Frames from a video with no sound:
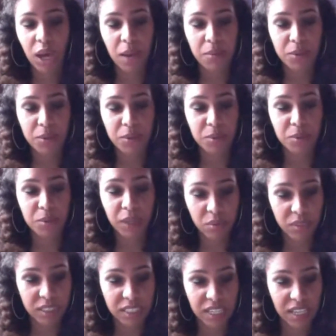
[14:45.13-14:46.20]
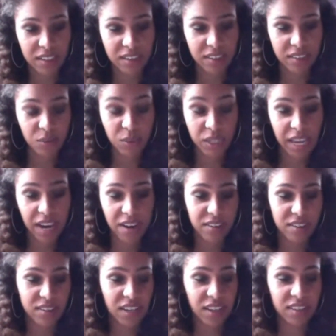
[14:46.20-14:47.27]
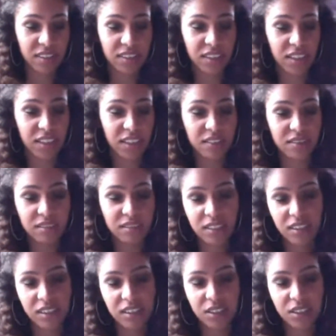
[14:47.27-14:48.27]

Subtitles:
Perhaps my lord would care to take the lead.